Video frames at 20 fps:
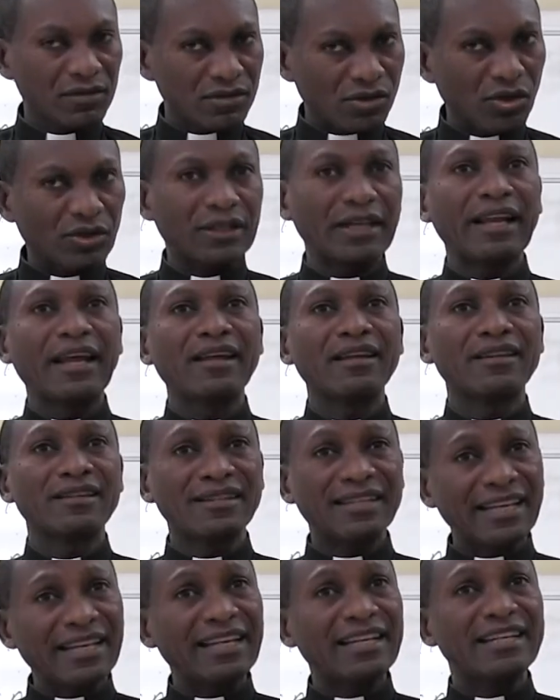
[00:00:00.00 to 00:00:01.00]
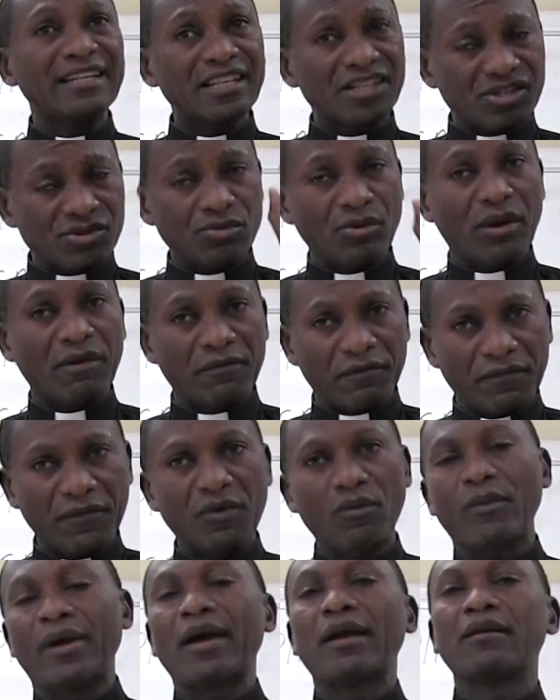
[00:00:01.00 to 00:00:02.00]
totally didn't destroy
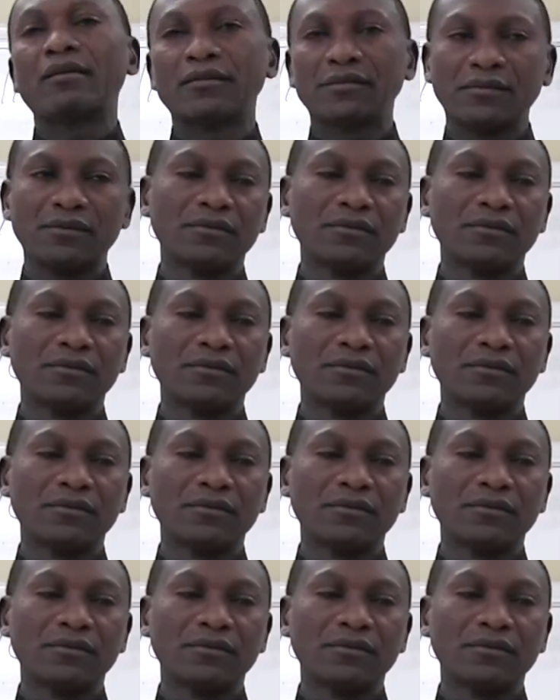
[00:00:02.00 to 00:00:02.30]
free will.